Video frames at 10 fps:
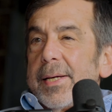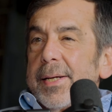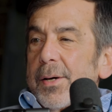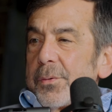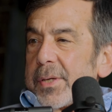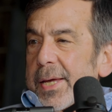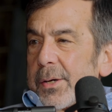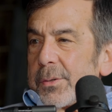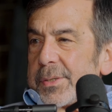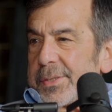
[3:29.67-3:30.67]
In
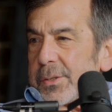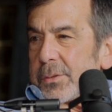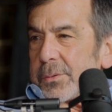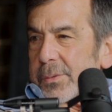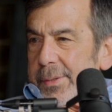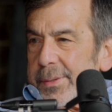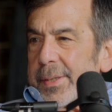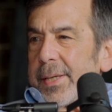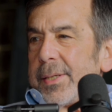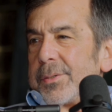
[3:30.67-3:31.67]
healthcare, it still
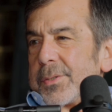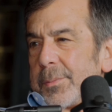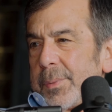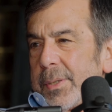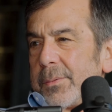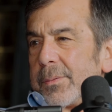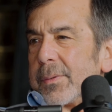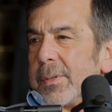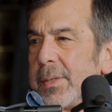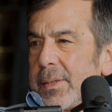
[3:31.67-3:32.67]
needs to be
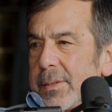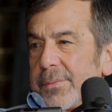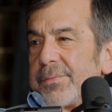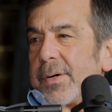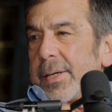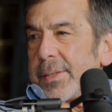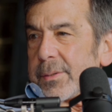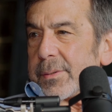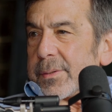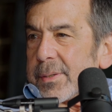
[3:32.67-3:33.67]

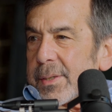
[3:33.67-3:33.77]
defined